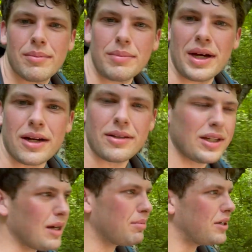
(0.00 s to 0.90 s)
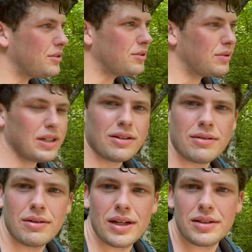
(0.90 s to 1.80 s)
Back on the Appalachian Trail,
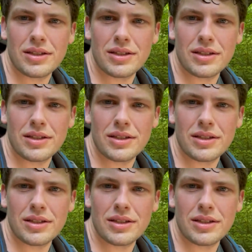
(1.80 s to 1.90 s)
heading